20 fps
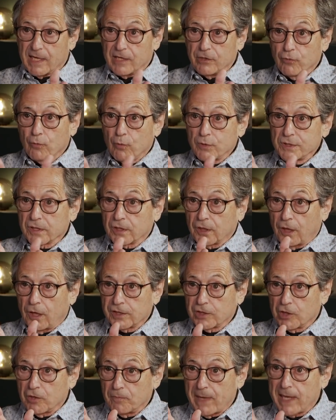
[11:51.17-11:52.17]
You also
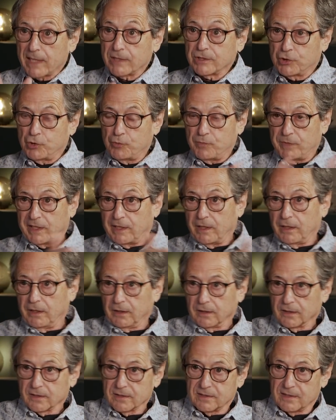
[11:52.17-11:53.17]
can't go back too many
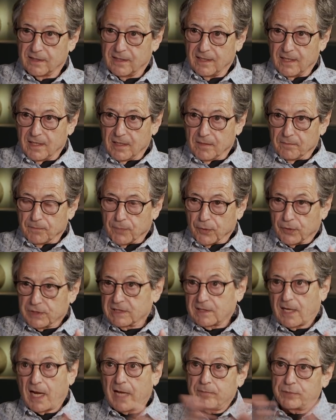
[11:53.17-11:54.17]
years because
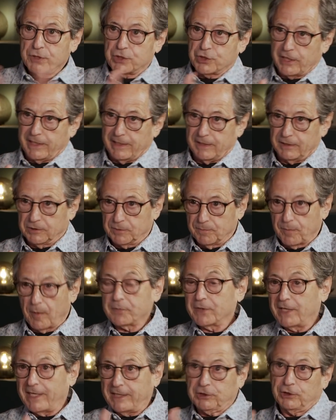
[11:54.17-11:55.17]
times change,
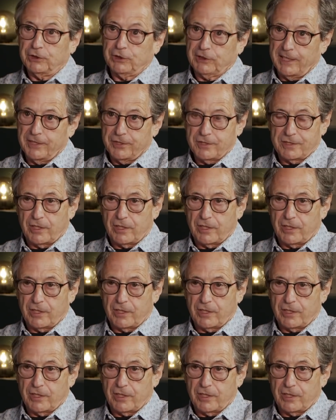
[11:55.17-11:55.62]
population changes.